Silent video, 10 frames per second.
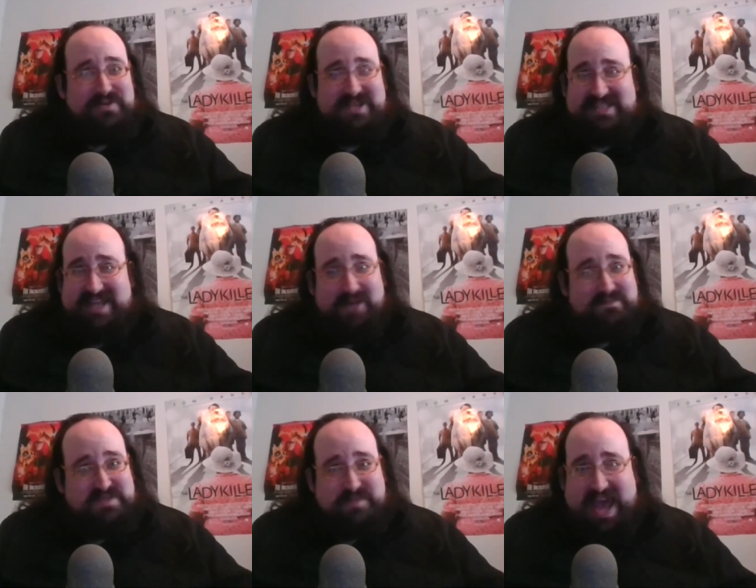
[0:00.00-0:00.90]
this
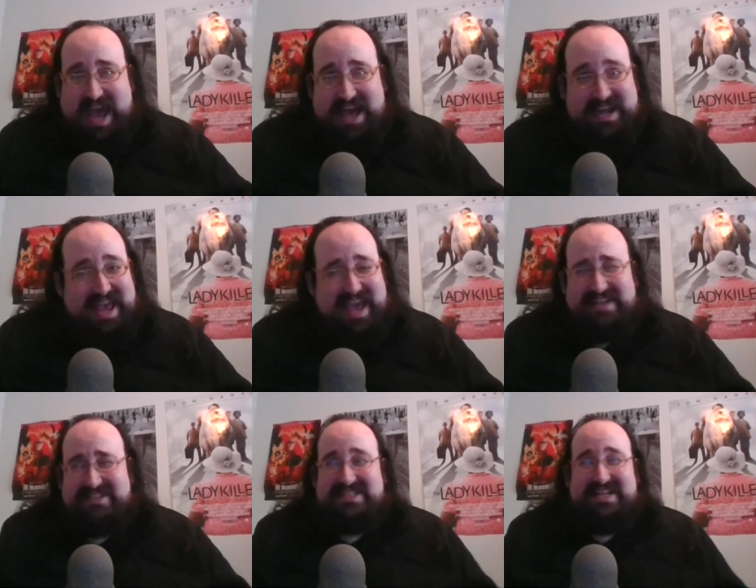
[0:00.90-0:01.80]
album's bad."
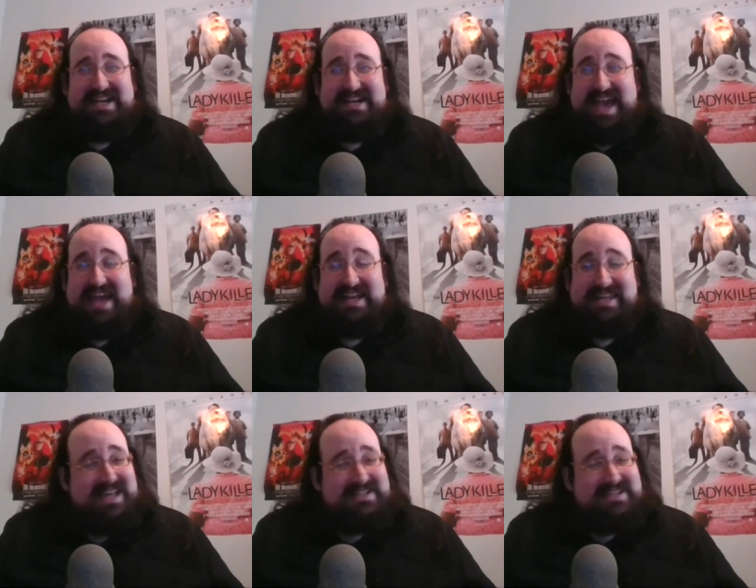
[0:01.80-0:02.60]
And uh, and I can't